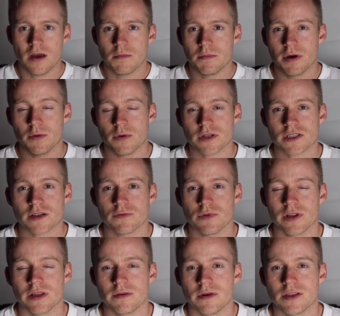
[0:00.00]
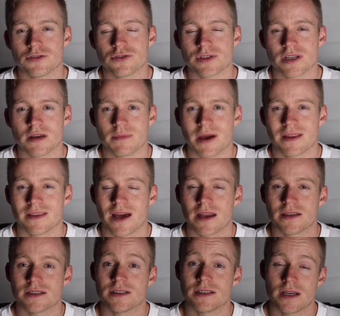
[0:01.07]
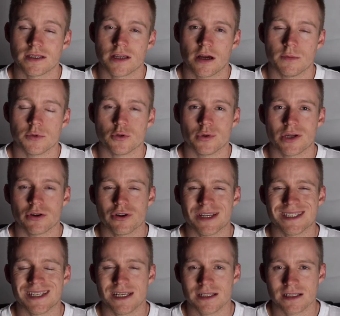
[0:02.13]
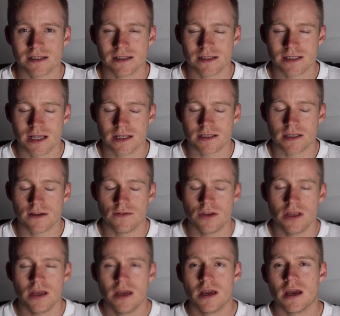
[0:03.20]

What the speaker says: But what's really interesting about that is it does help to increase insulin sensitivity